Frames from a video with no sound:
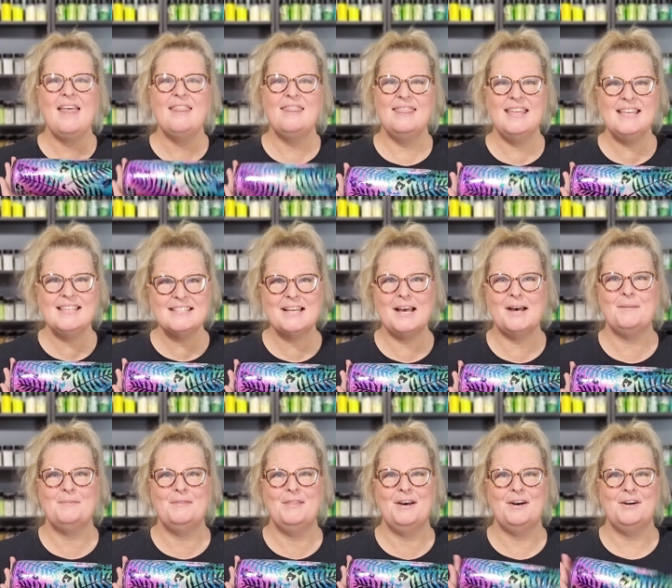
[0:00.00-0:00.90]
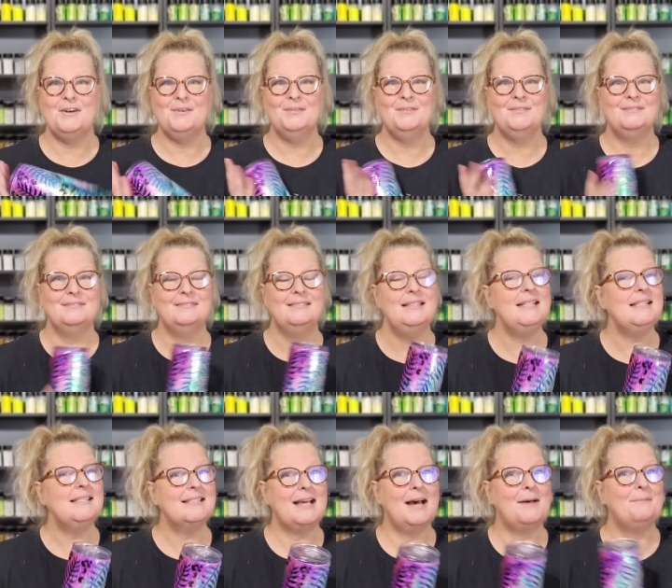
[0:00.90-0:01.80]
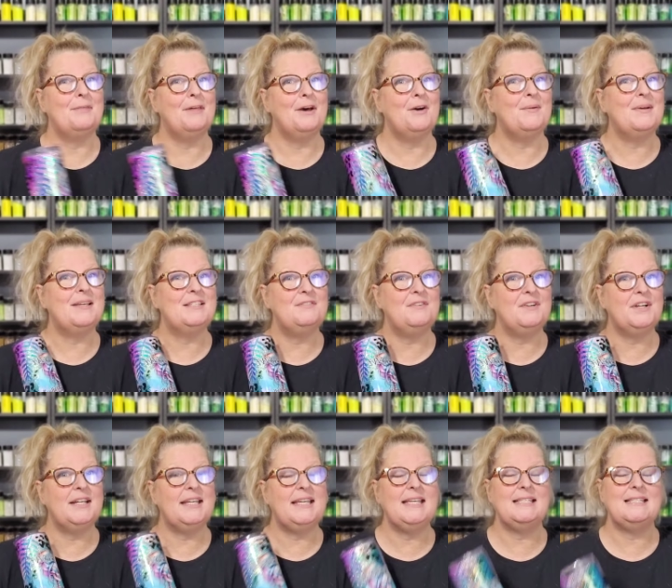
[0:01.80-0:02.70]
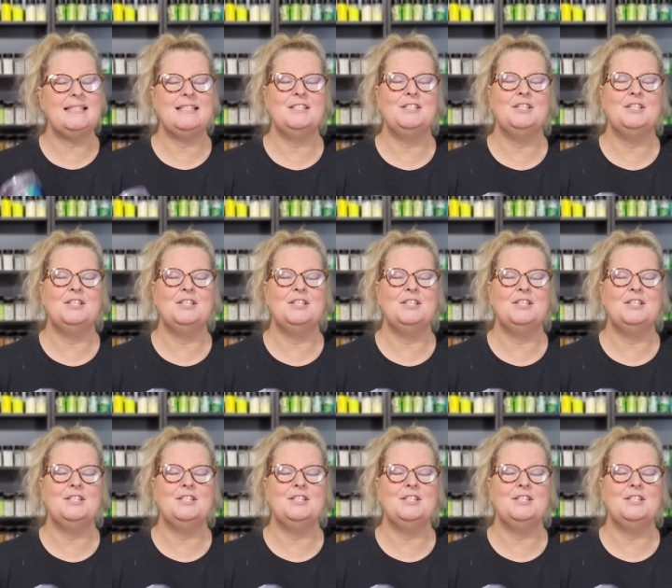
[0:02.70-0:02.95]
This cup though is very easy.